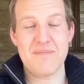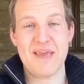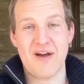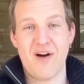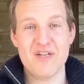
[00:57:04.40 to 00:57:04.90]

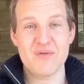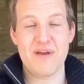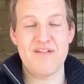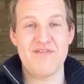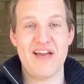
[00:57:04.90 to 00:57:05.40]
because
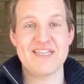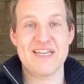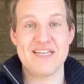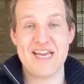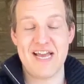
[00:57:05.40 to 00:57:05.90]
we invest
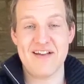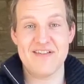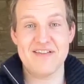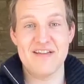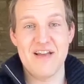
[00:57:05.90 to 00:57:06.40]
in
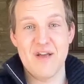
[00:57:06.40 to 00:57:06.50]
talent,